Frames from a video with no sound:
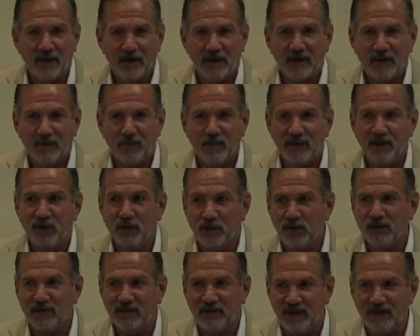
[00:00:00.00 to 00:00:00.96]
when you
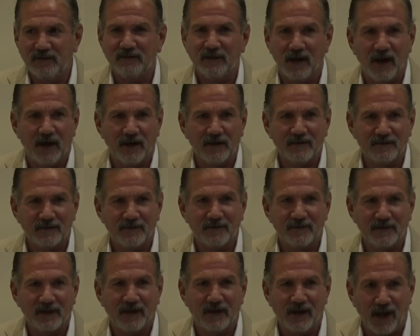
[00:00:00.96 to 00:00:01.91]
go to detox,
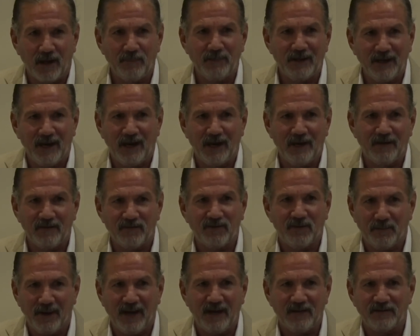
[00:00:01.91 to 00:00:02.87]
that Ibogaine is the
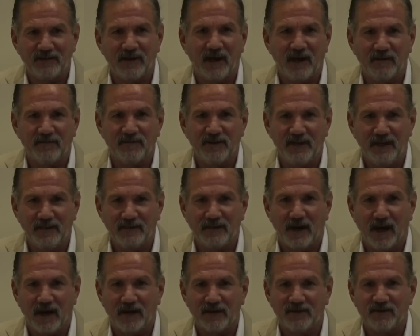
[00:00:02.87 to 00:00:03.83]
mainstay of
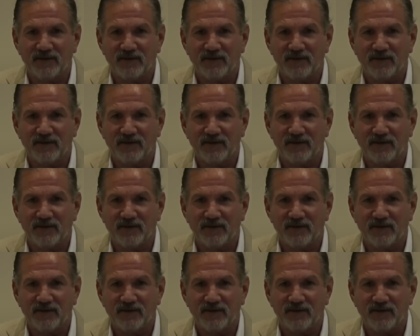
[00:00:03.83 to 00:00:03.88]
detox.